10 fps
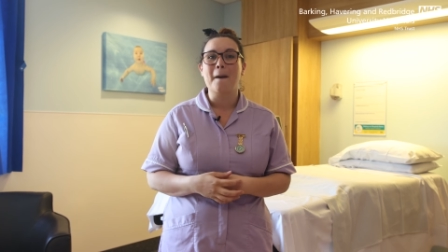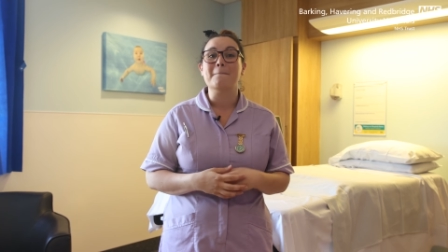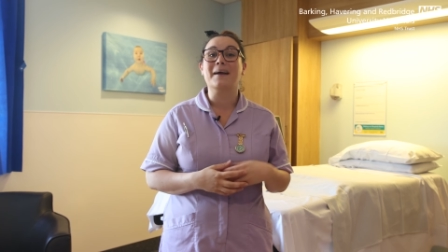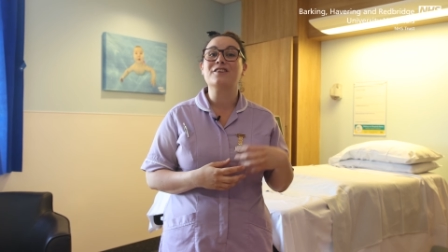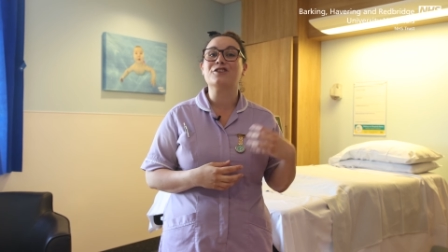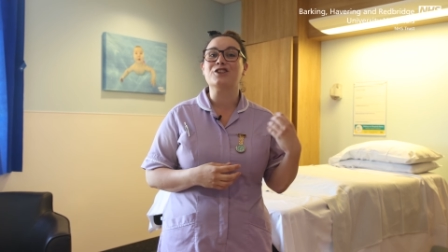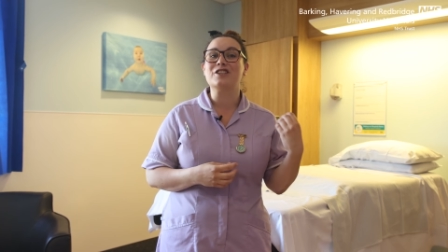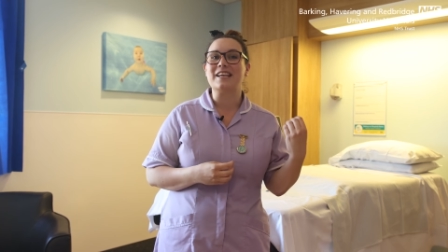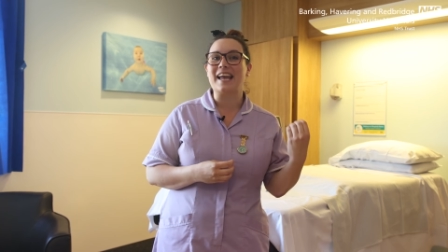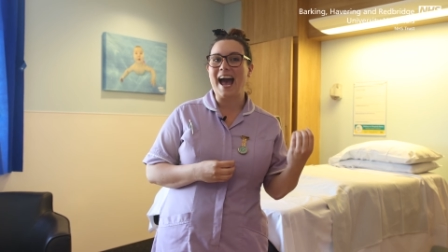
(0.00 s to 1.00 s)
Make sure you
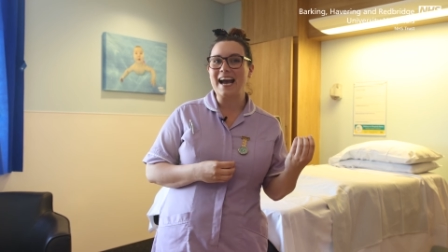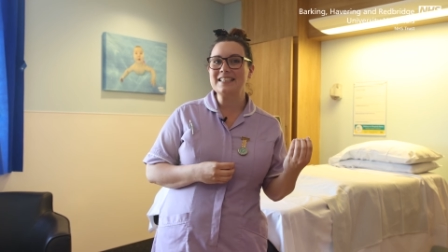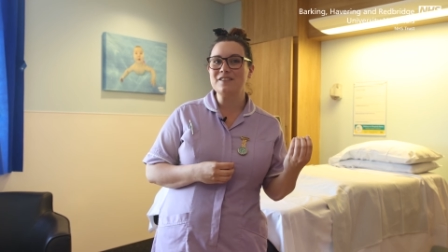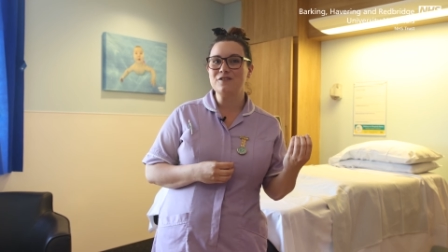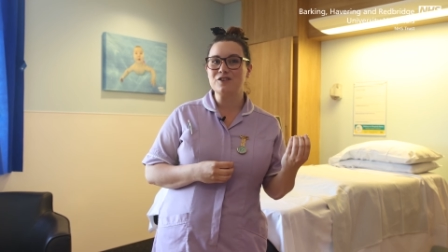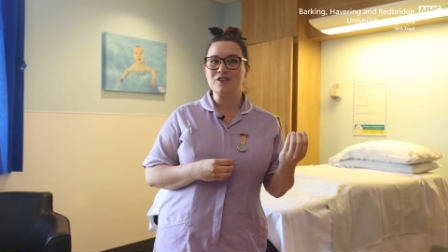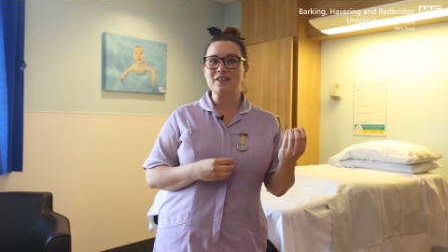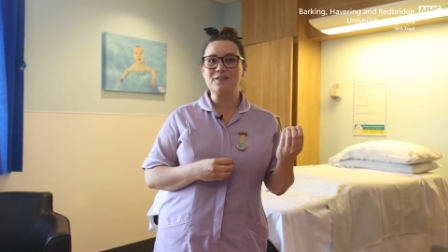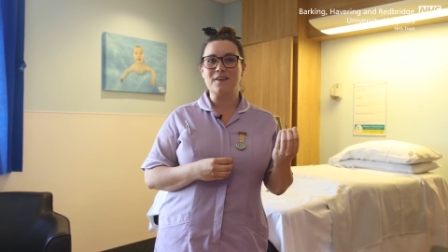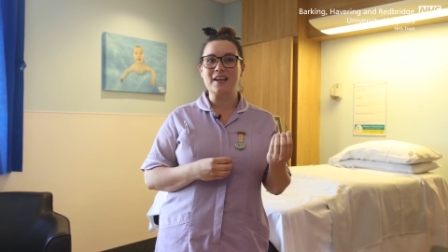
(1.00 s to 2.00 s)
stay active during
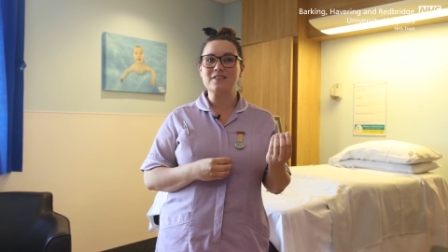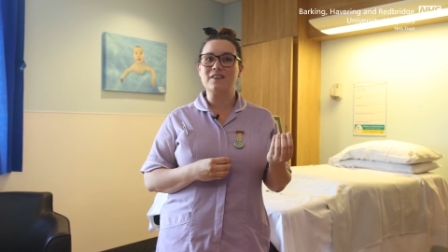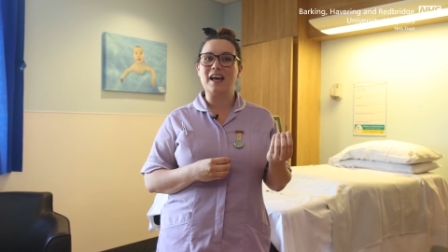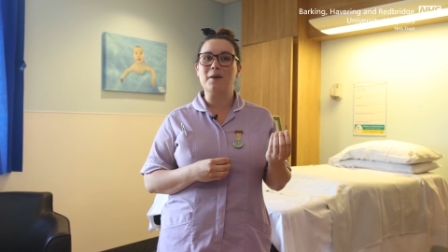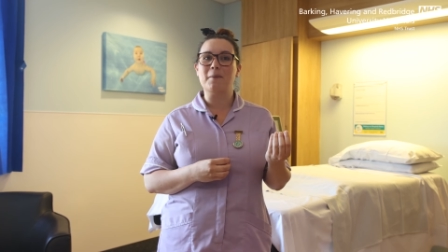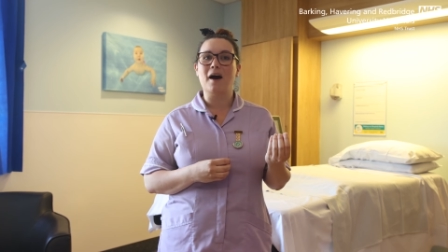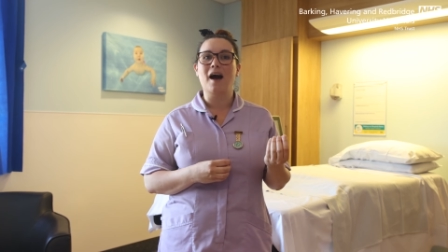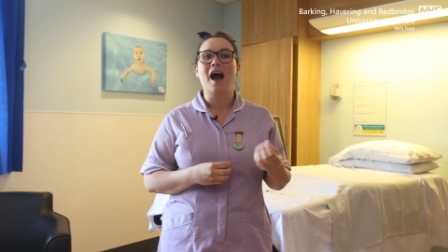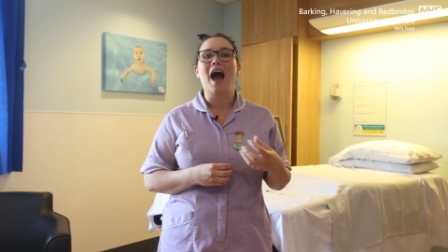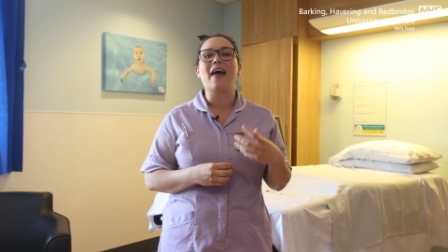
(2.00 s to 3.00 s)
this phase of labour,
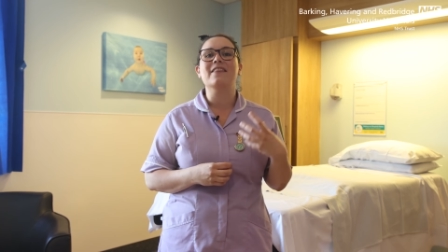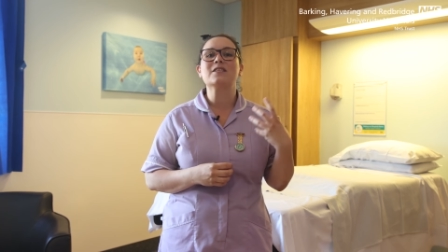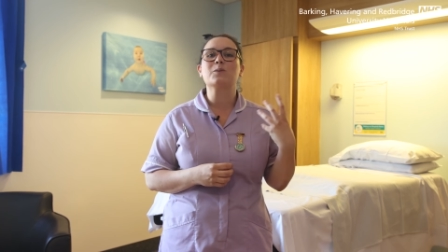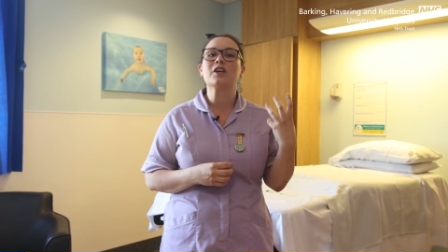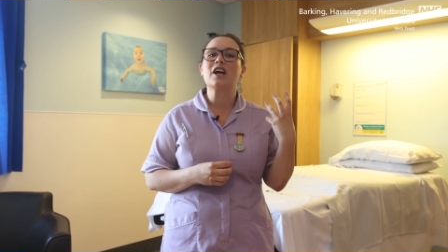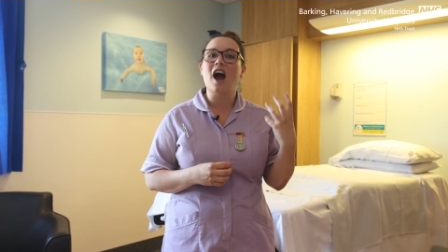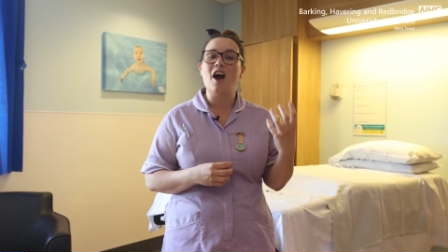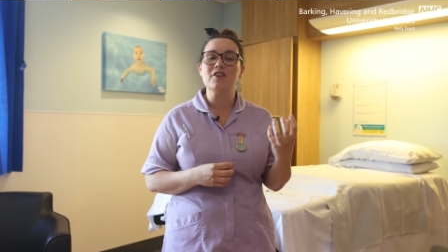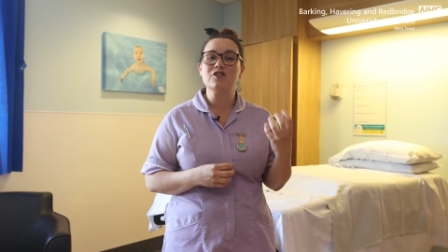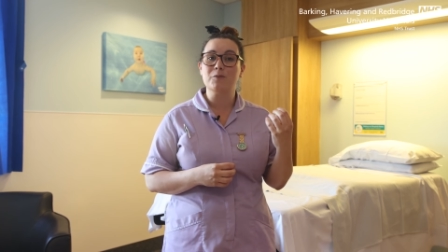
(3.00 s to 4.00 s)
and this will
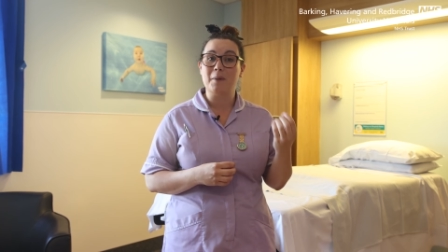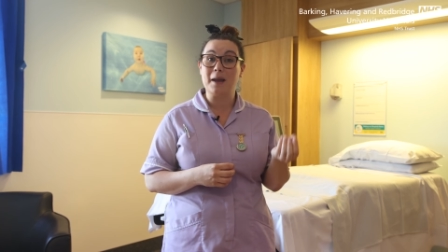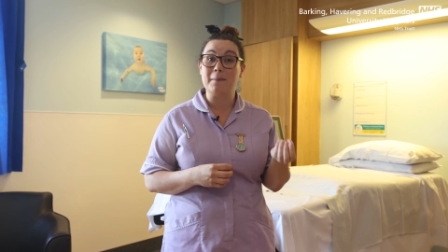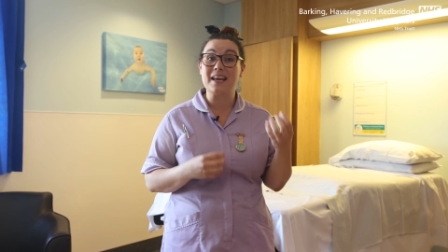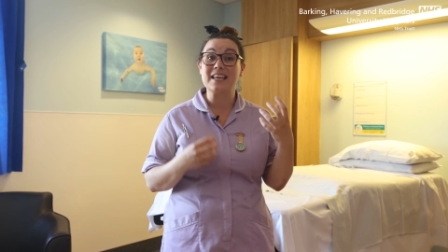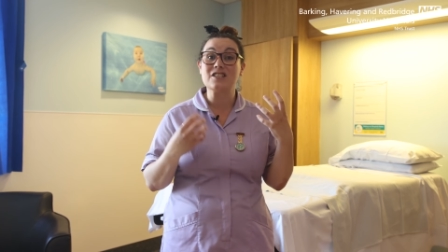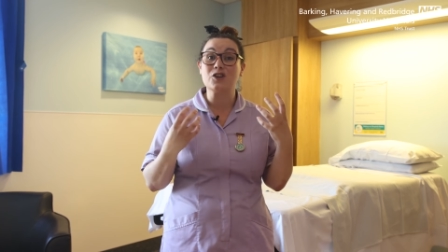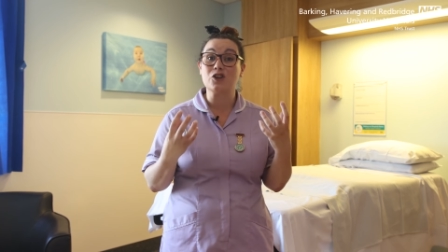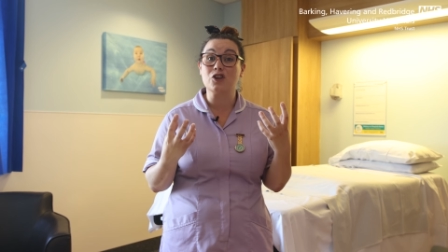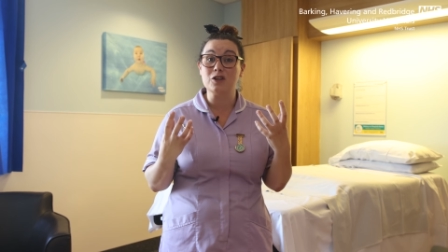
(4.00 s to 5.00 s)
encourage your baby into
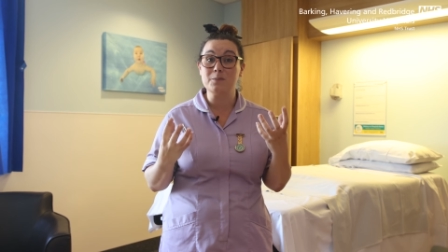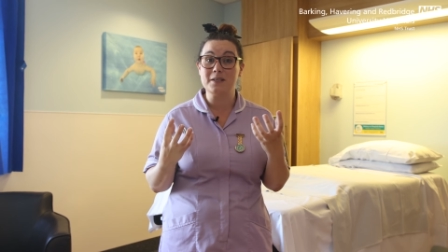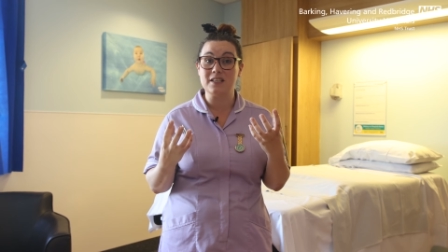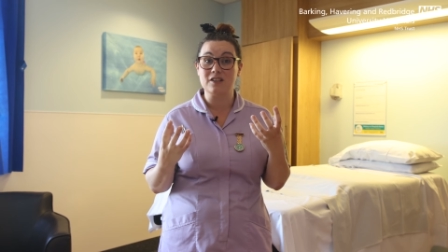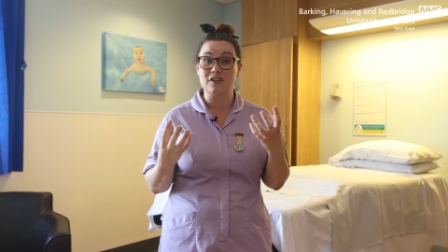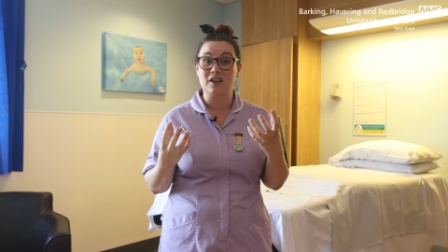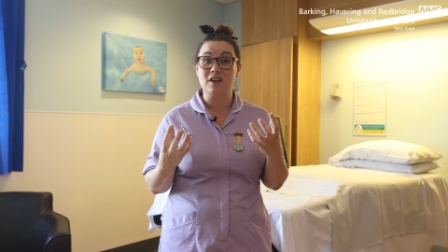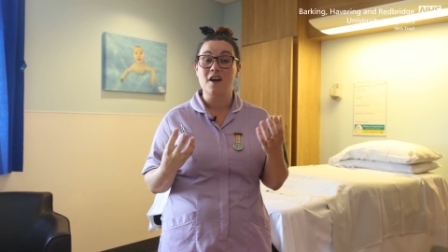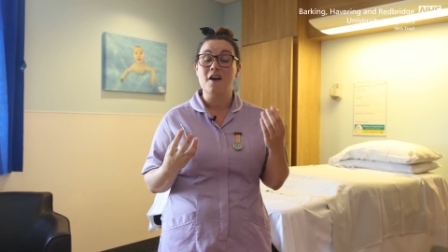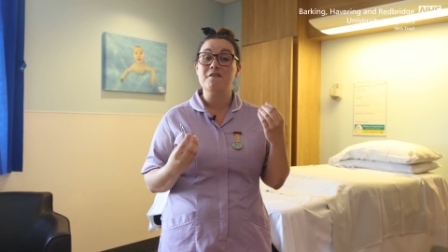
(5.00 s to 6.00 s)
a good position
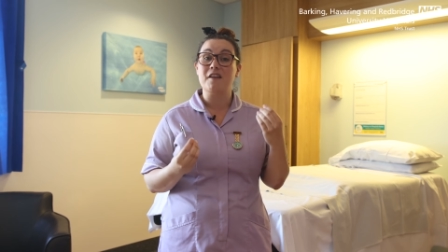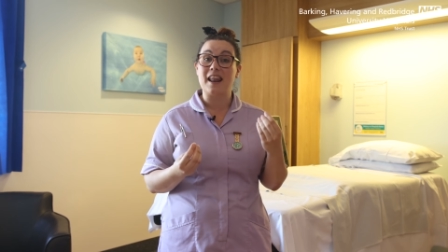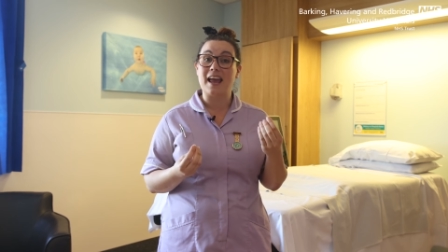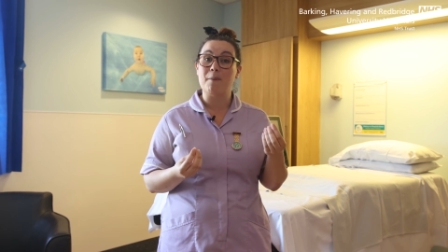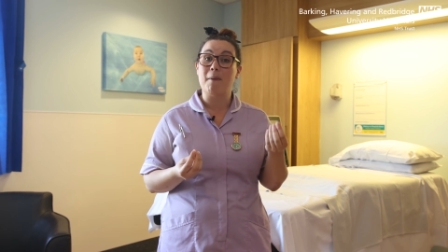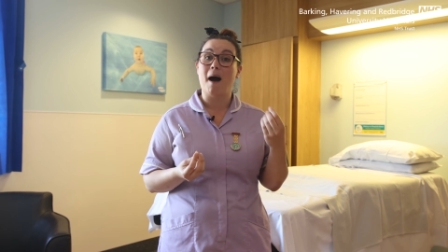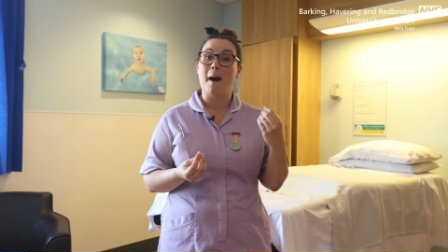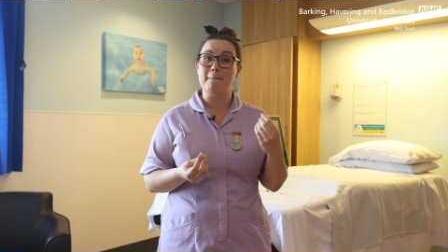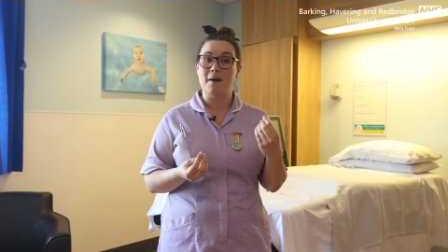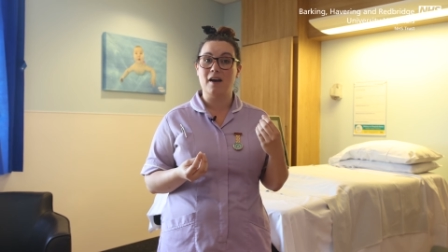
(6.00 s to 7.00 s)
for labour
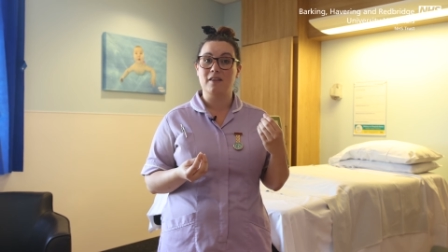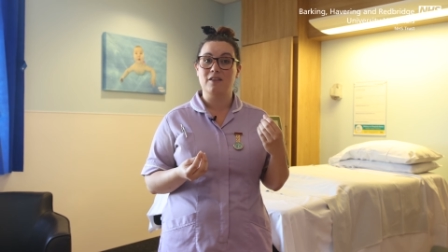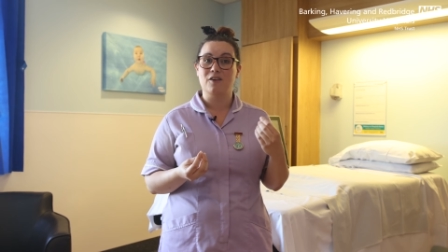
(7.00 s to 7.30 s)
and birth.